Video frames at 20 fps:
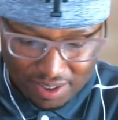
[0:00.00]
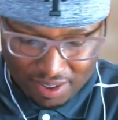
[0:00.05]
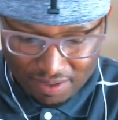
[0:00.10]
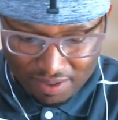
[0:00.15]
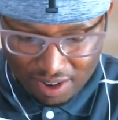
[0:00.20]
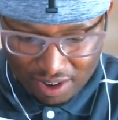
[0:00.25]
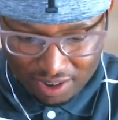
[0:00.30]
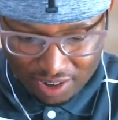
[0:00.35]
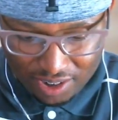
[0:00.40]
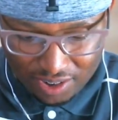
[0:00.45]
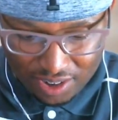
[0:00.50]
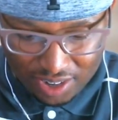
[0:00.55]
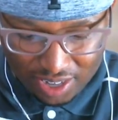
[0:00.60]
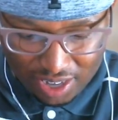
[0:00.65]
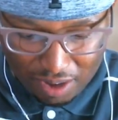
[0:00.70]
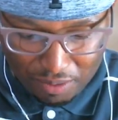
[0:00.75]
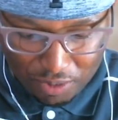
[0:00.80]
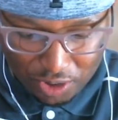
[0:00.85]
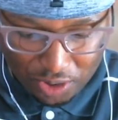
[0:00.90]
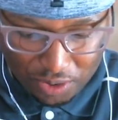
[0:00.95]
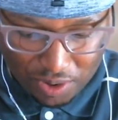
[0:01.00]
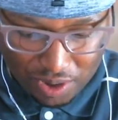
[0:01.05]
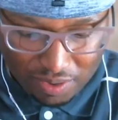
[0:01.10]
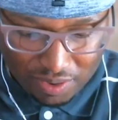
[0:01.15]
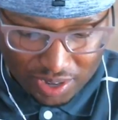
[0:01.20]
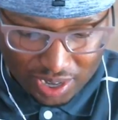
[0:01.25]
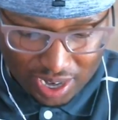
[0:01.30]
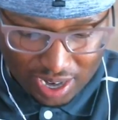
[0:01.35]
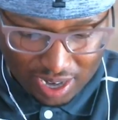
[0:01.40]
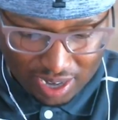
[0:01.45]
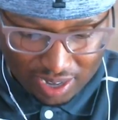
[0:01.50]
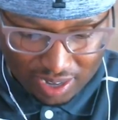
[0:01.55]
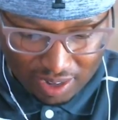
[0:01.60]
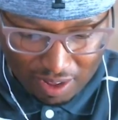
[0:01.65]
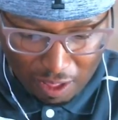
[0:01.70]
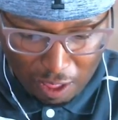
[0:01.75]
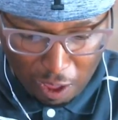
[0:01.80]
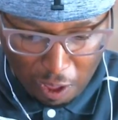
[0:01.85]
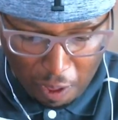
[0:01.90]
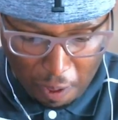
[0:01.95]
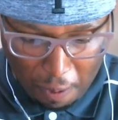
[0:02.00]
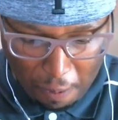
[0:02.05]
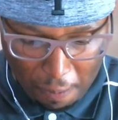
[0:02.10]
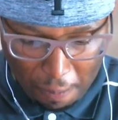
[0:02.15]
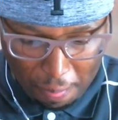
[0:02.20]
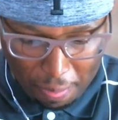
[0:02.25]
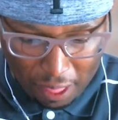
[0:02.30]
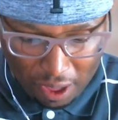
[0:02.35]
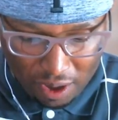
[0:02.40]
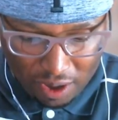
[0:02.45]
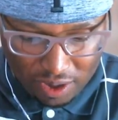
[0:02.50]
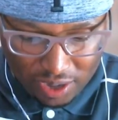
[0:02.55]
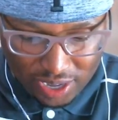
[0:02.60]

55. Shit, it's almost 12 o'clock. Oh,